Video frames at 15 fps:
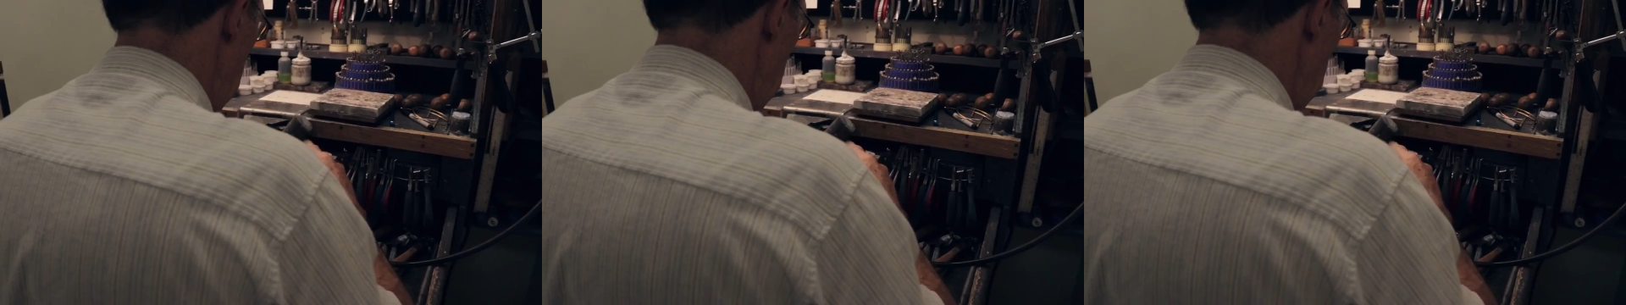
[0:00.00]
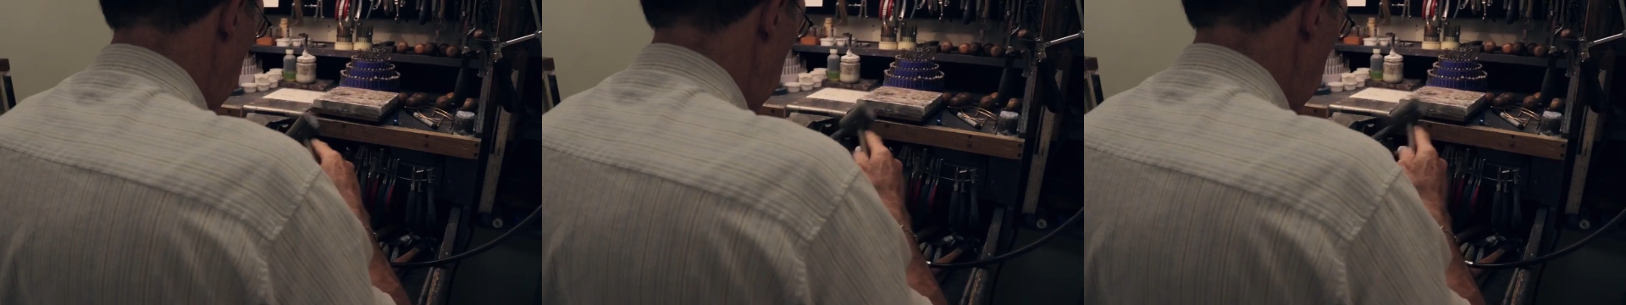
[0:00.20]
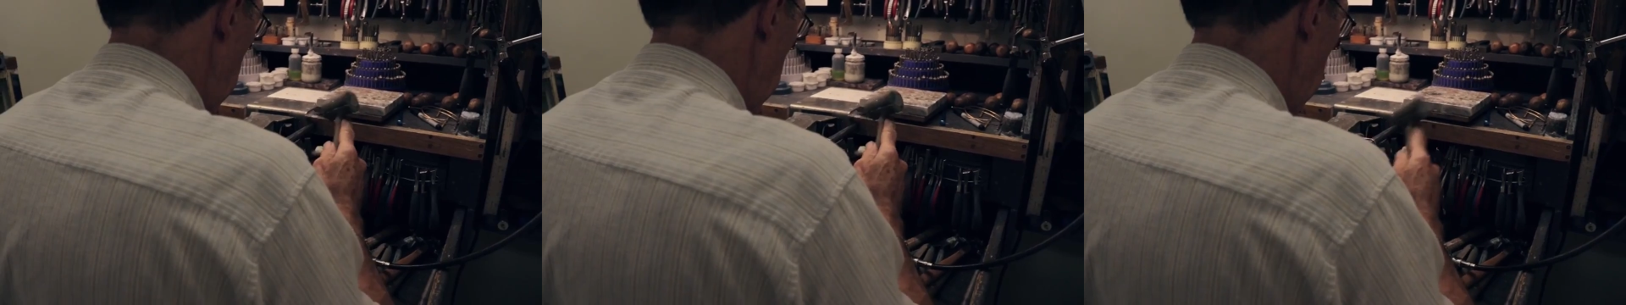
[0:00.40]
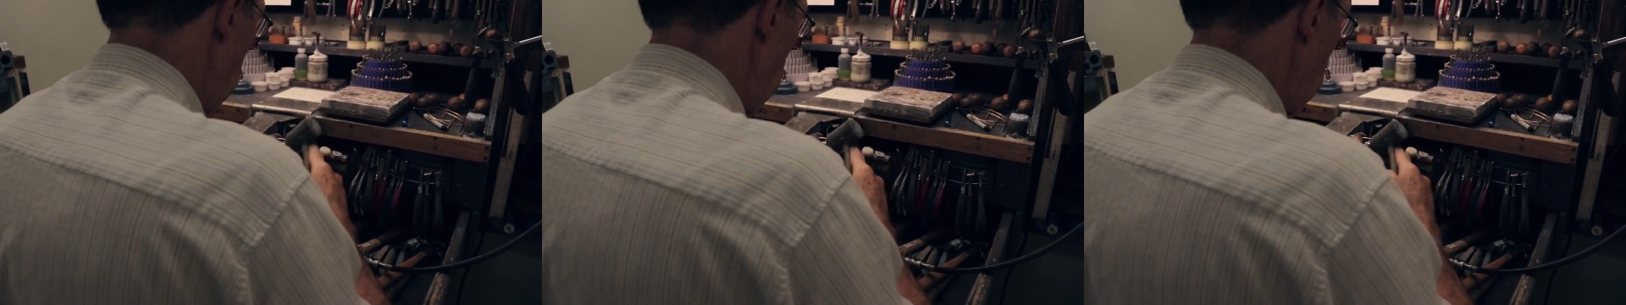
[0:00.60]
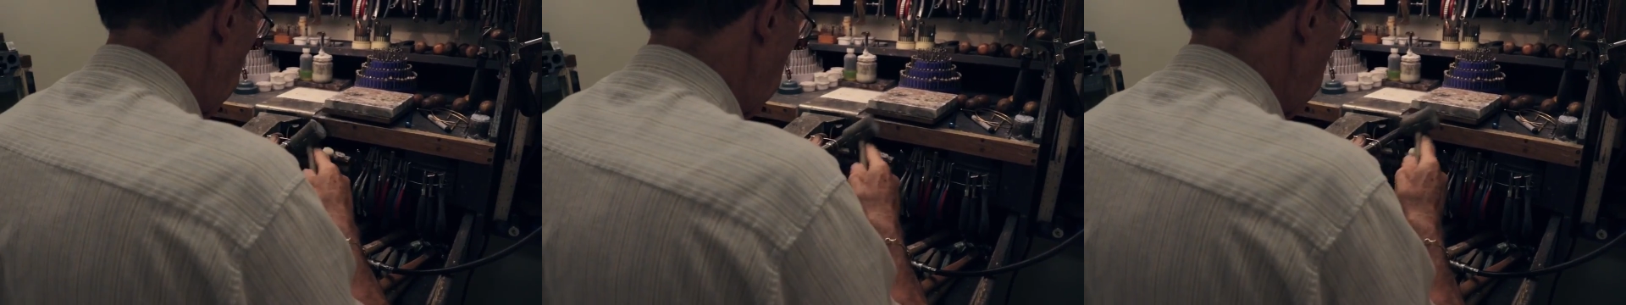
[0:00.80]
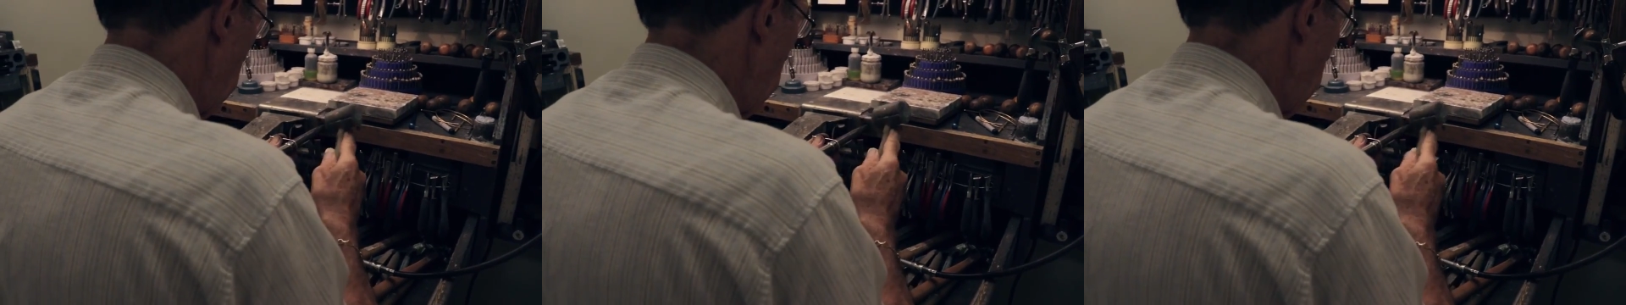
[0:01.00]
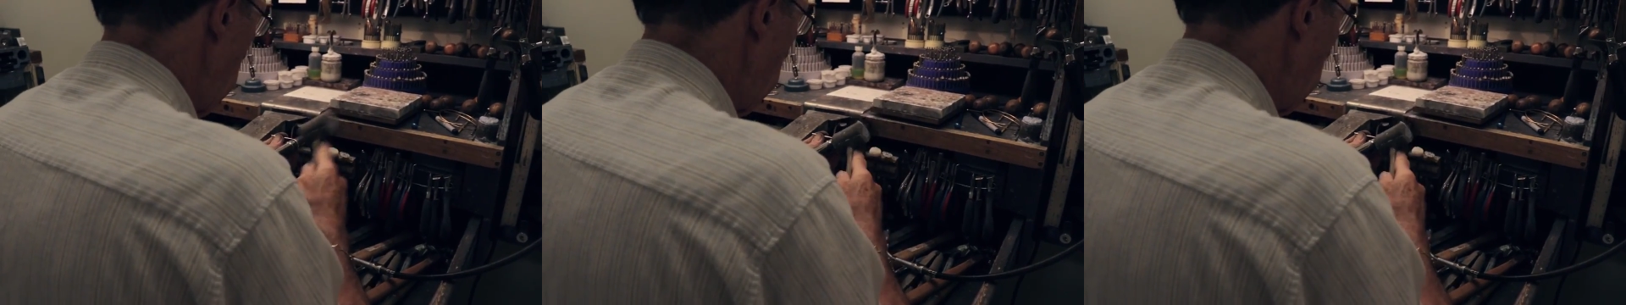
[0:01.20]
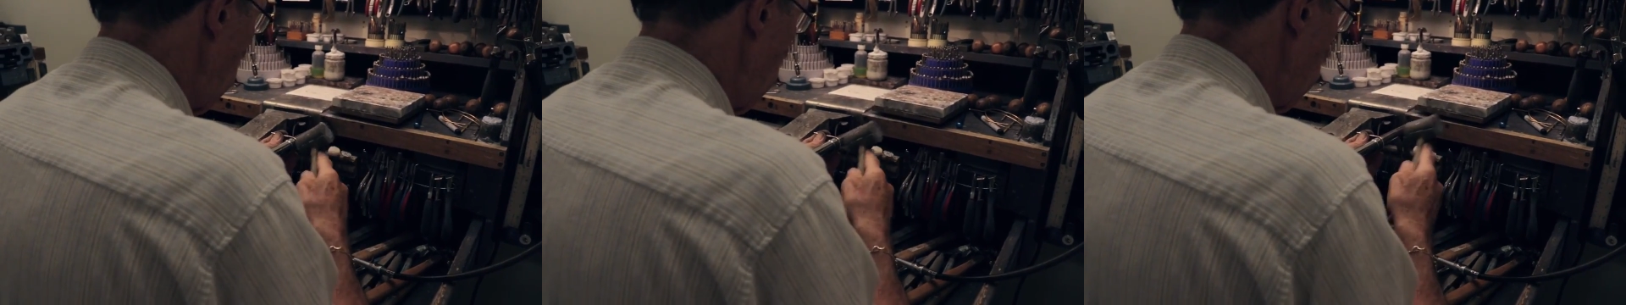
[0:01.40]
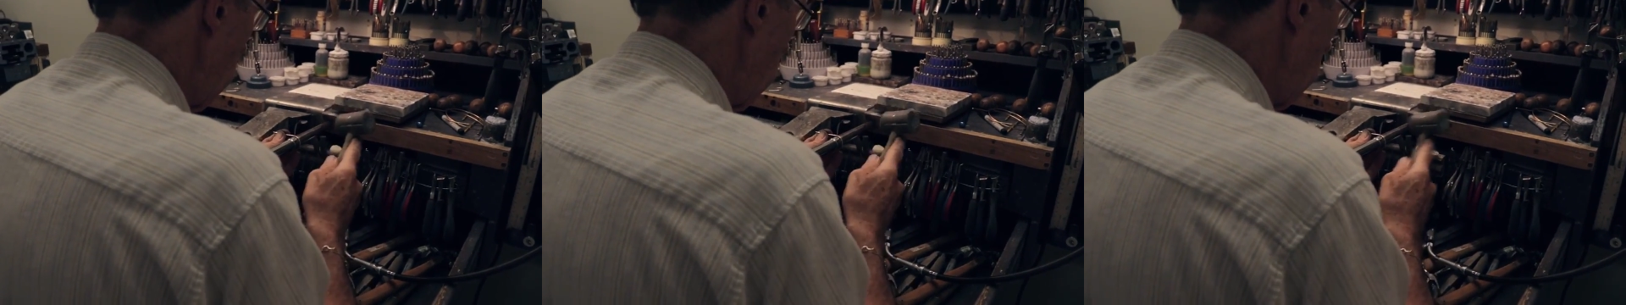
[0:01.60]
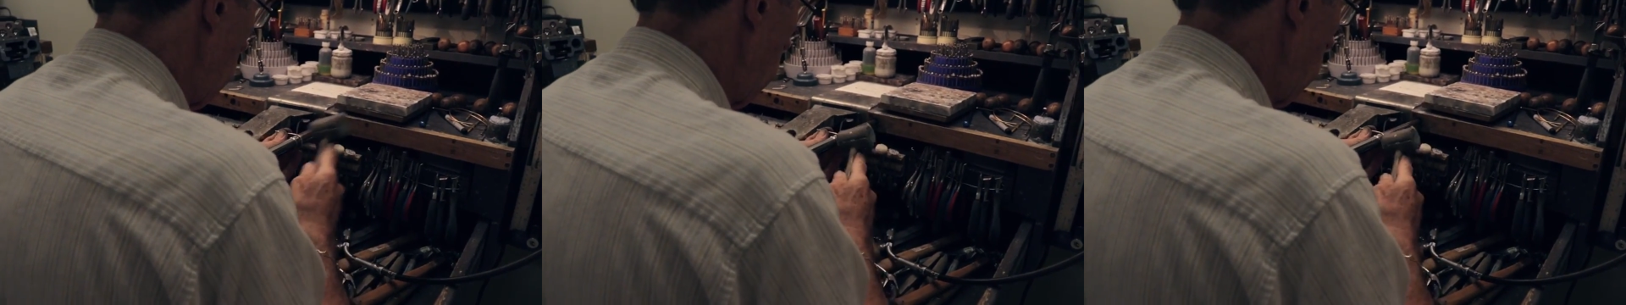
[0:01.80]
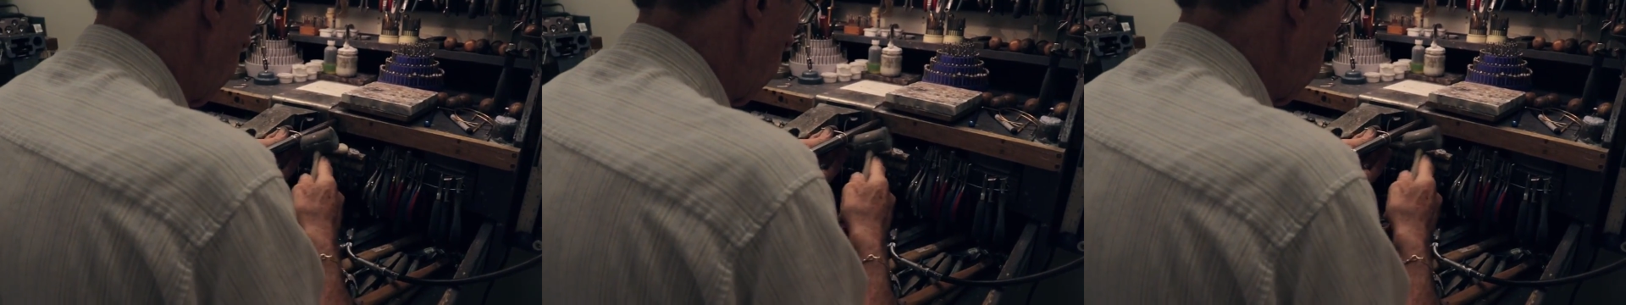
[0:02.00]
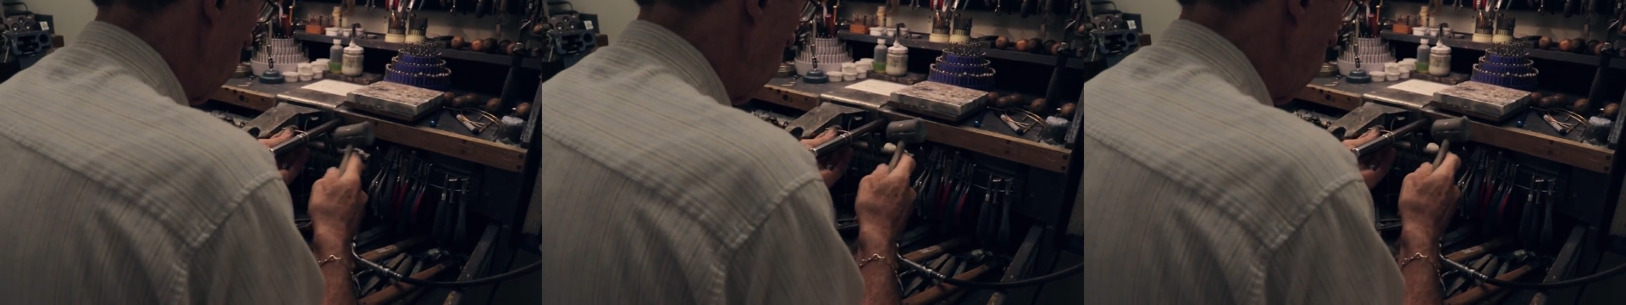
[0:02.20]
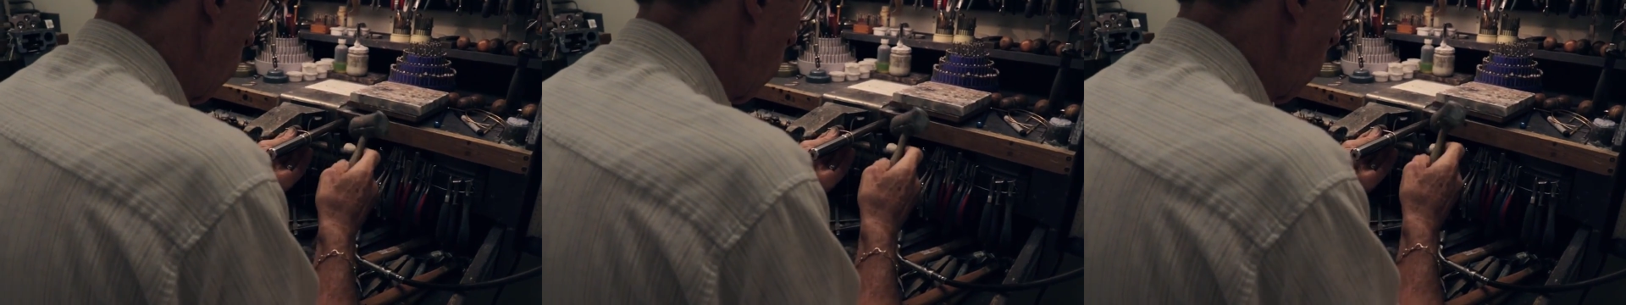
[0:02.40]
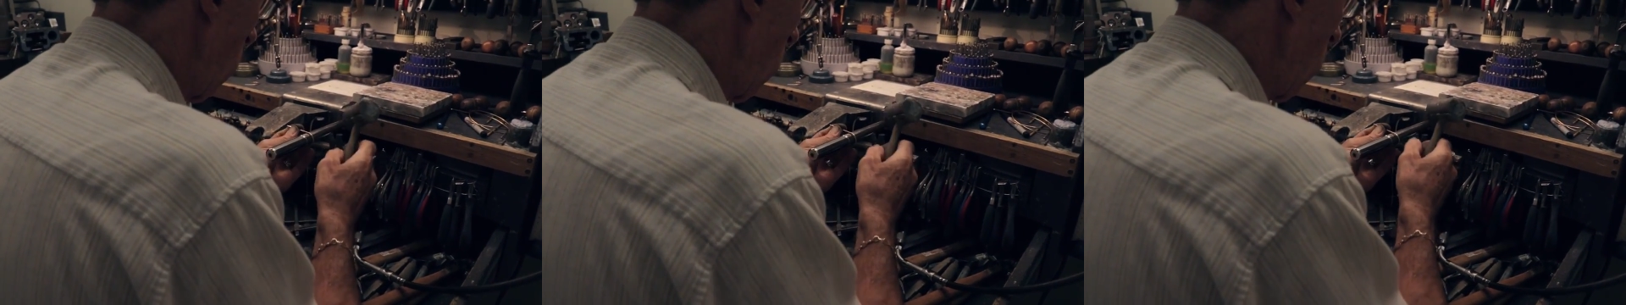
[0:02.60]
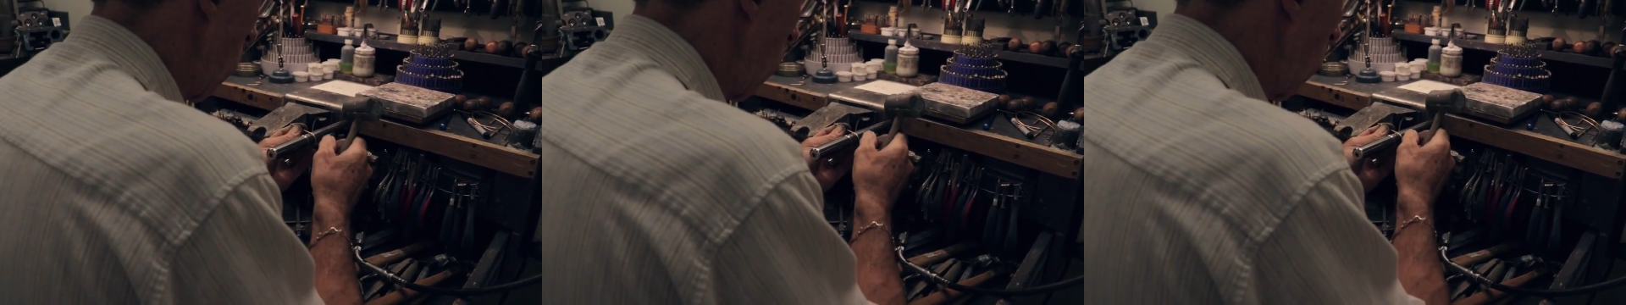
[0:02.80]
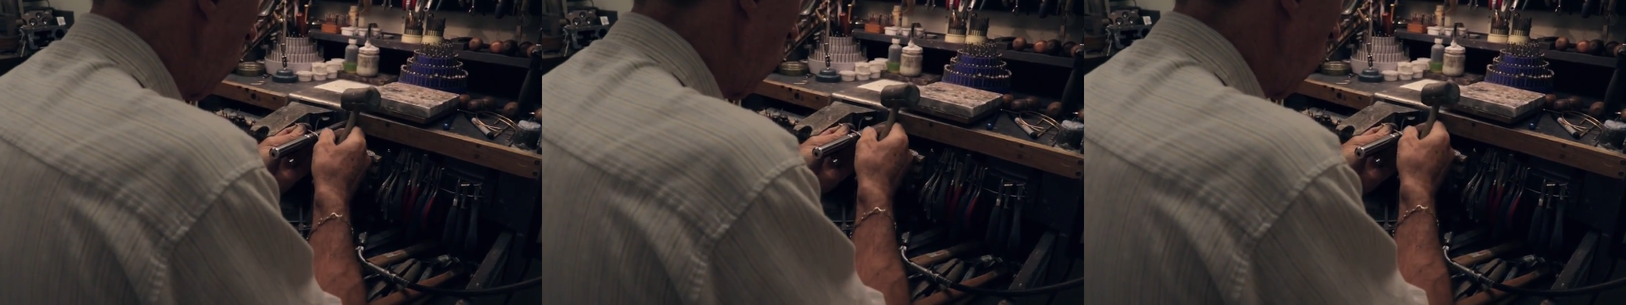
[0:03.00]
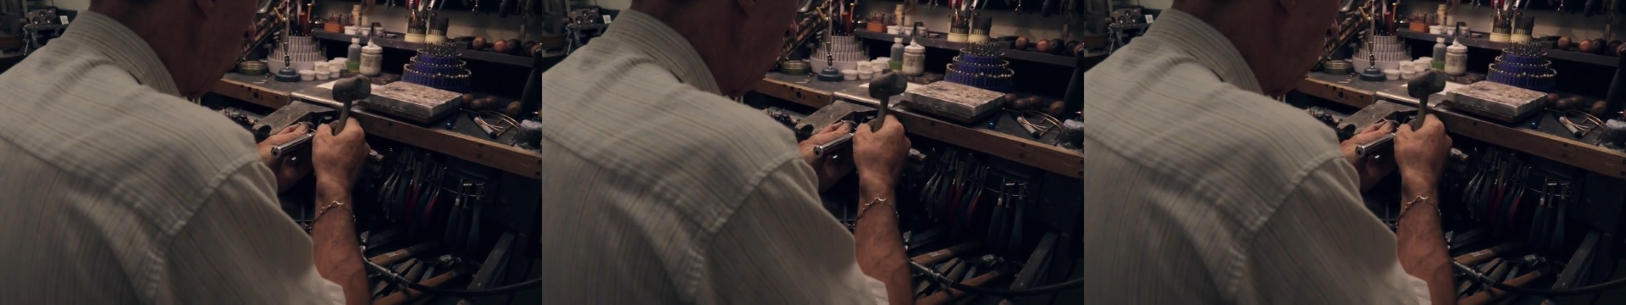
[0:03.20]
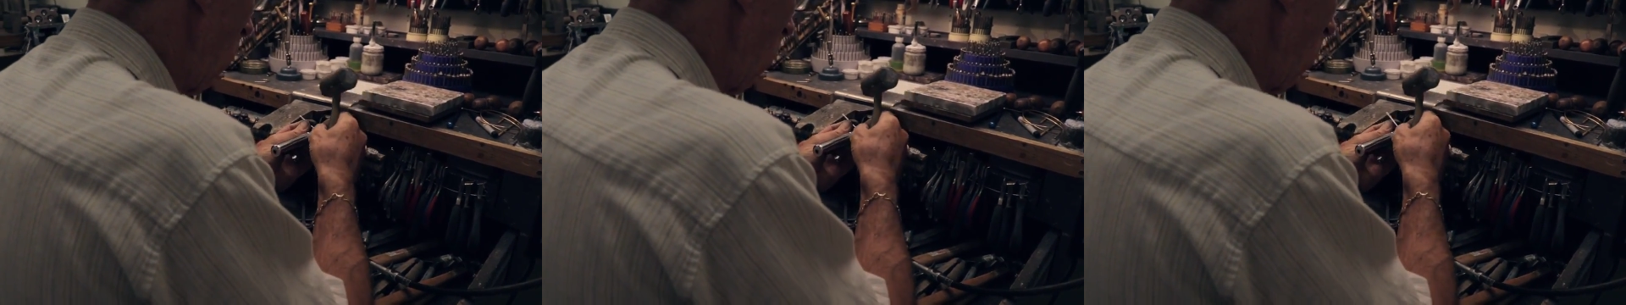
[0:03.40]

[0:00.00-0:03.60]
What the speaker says: Nobody's mouth can be seen.